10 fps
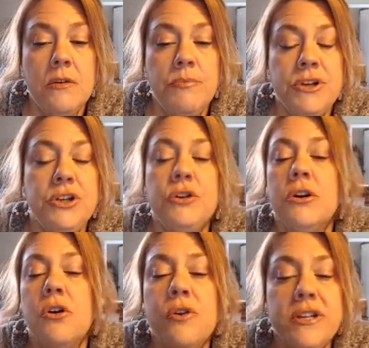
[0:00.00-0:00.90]
But you're
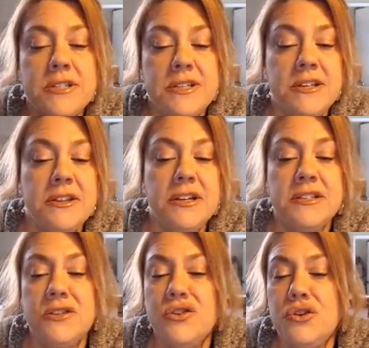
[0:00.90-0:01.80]
going to see things
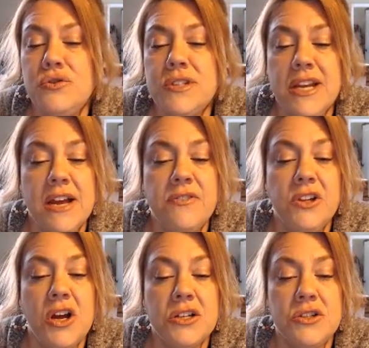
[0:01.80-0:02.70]
in the news that have a lot